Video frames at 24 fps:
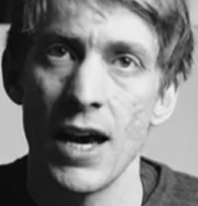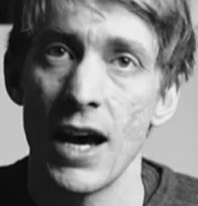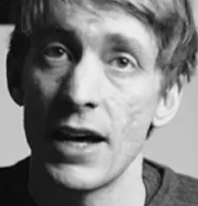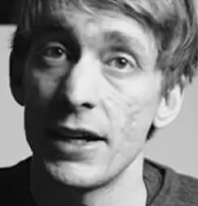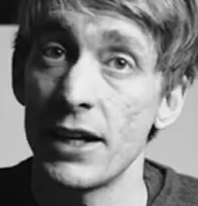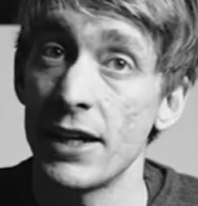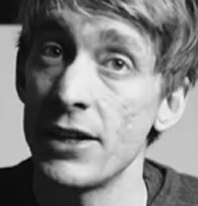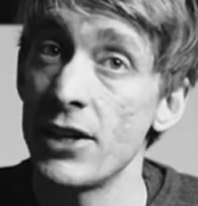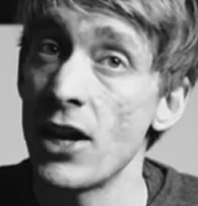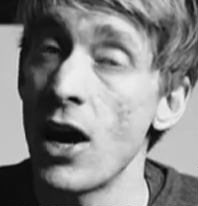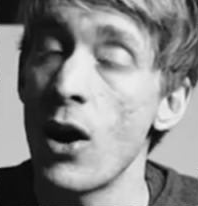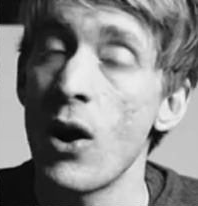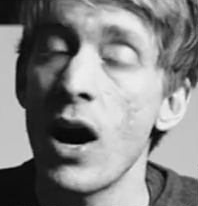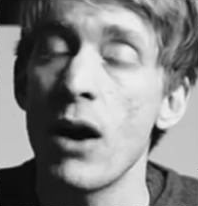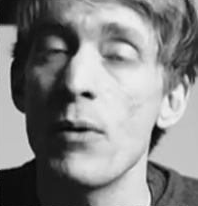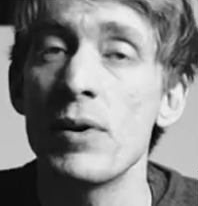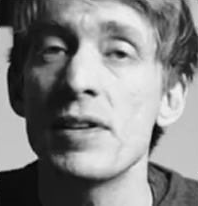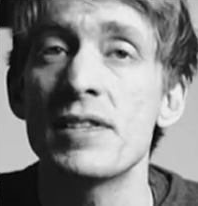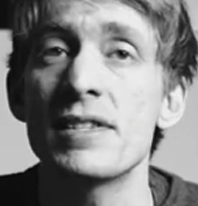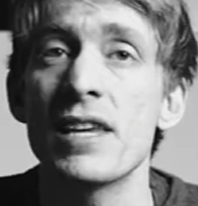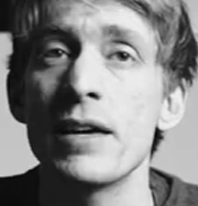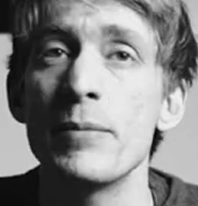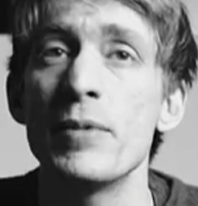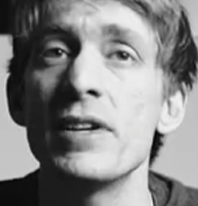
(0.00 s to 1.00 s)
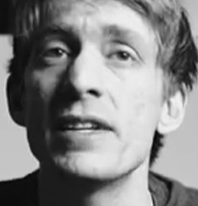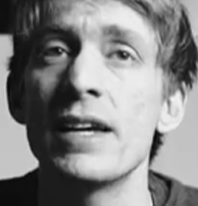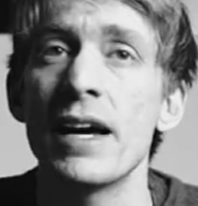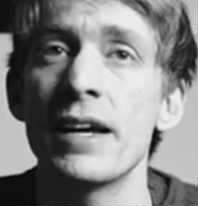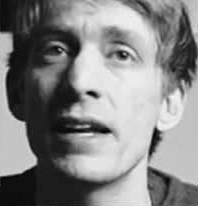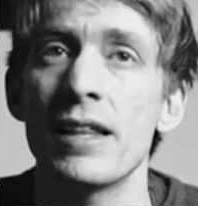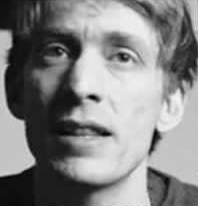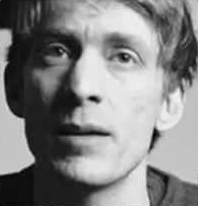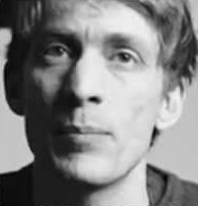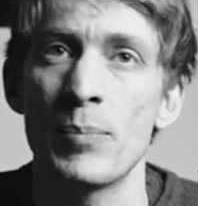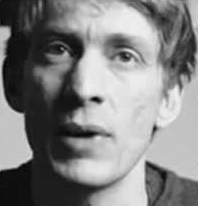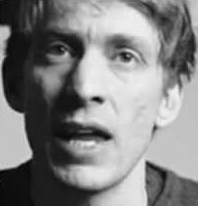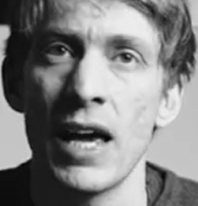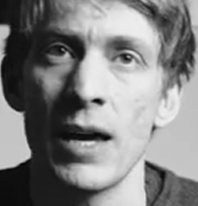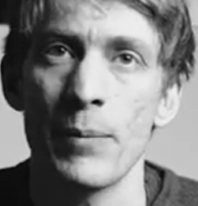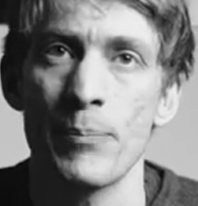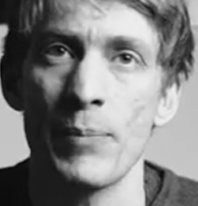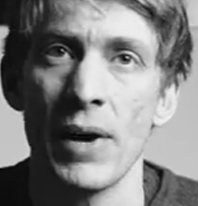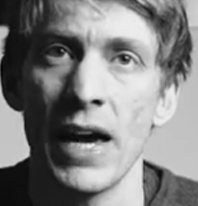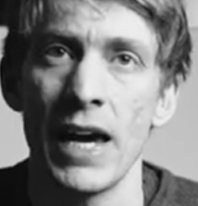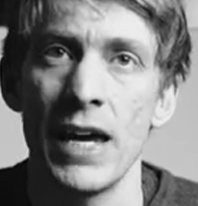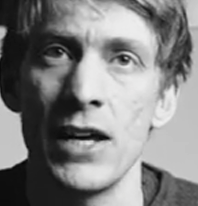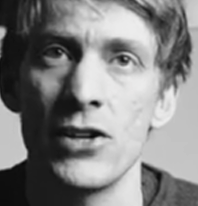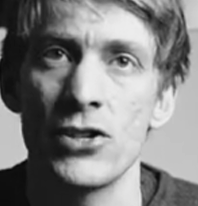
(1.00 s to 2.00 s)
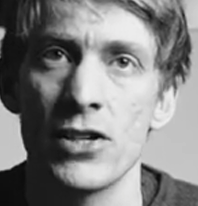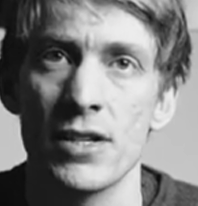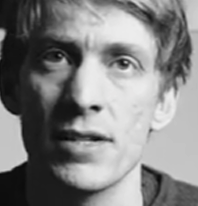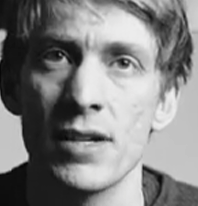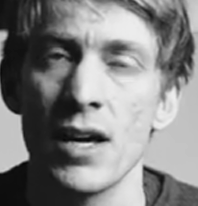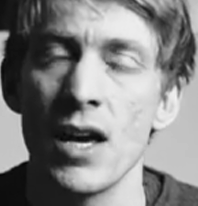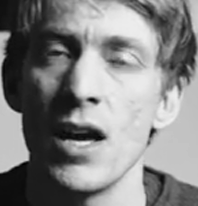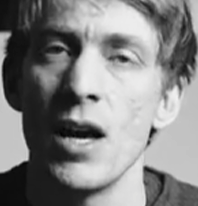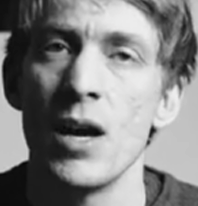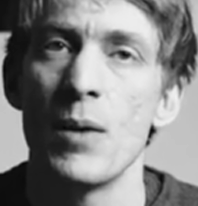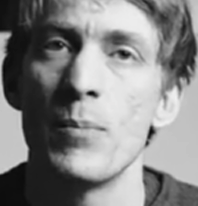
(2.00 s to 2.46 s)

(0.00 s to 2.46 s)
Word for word: And I know how intimidating the blank page is,